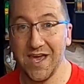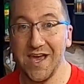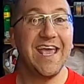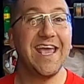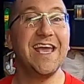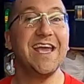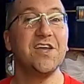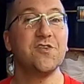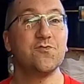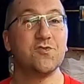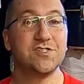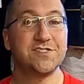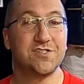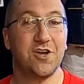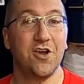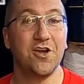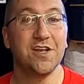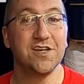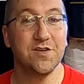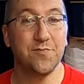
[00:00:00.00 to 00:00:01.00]
And we're
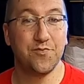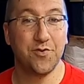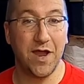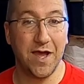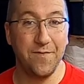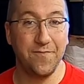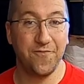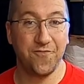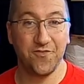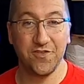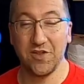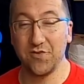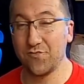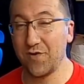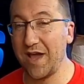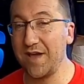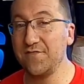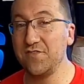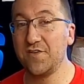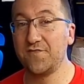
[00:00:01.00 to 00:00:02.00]
starting to prep for the
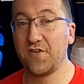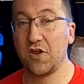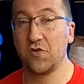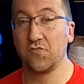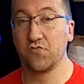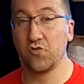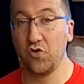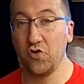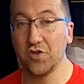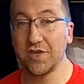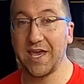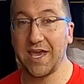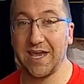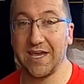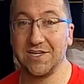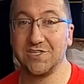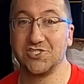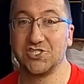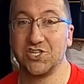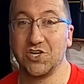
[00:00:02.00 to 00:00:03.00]
arrival of our roll
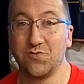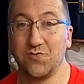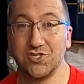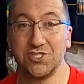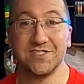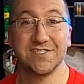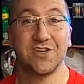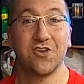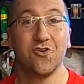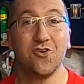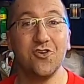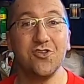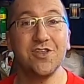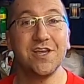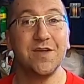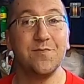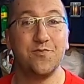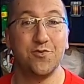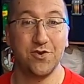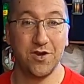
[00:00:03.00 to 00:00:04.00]
cage, which is
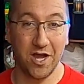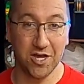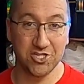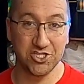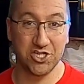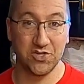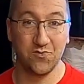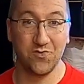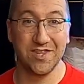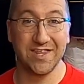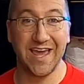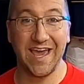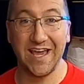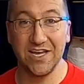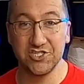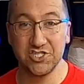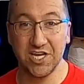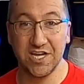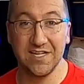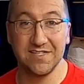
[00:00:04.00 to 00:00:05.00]
currently in production with
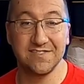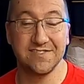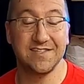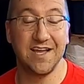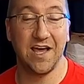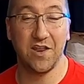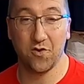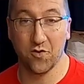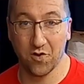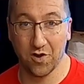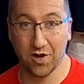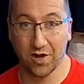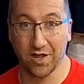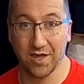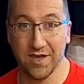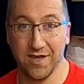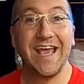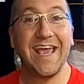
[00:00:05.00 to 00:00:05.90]
cagekits.org.